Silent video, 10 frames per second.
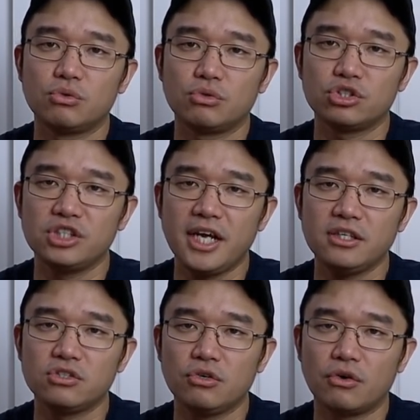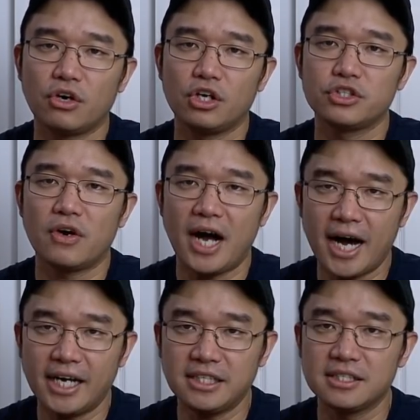cool shades so you don't hurt your
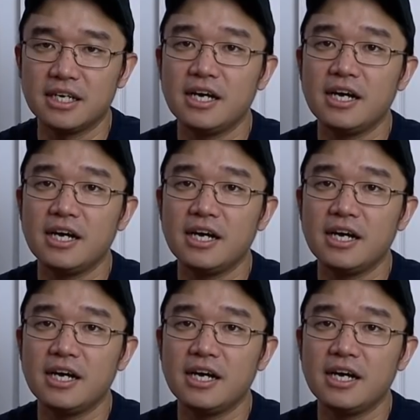eyes.